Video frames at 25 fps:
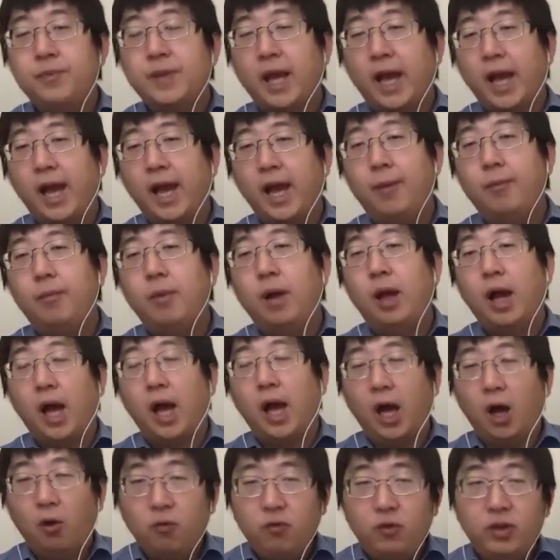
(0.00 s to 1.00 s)
and
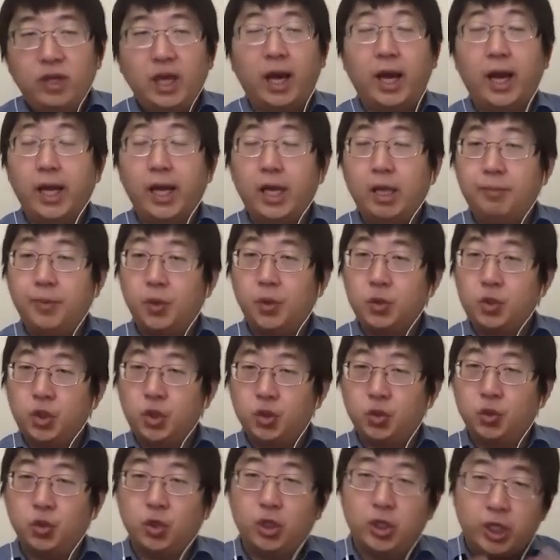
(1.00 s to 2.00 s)
how we are able
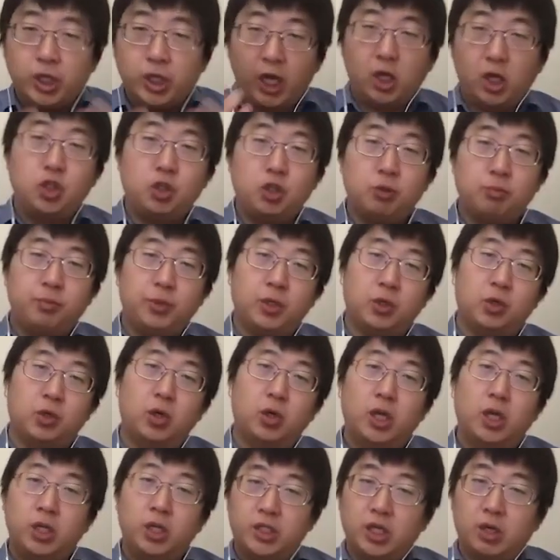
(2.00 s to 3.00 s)
to contribute
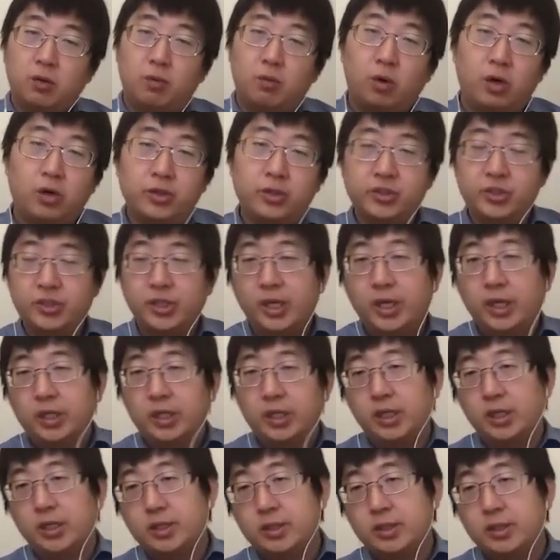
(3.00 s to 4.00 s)
towards
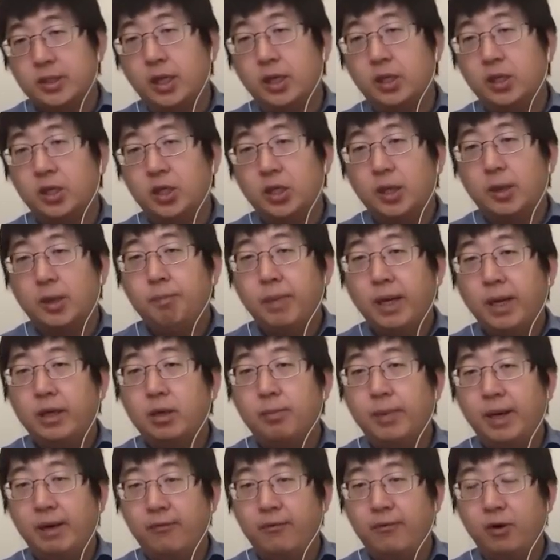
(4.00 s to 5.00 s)
this better
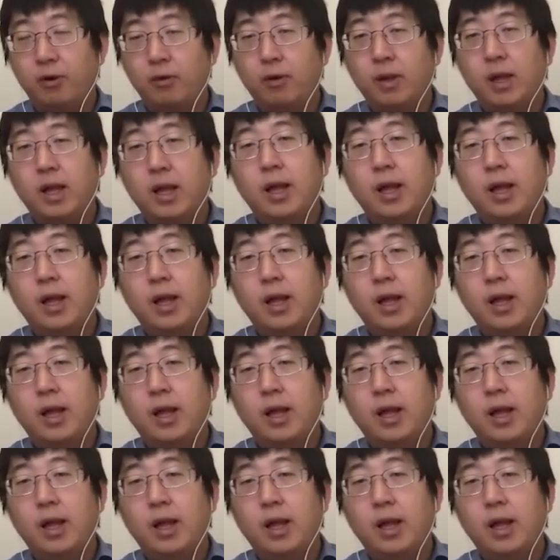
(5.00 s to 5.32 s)
platform.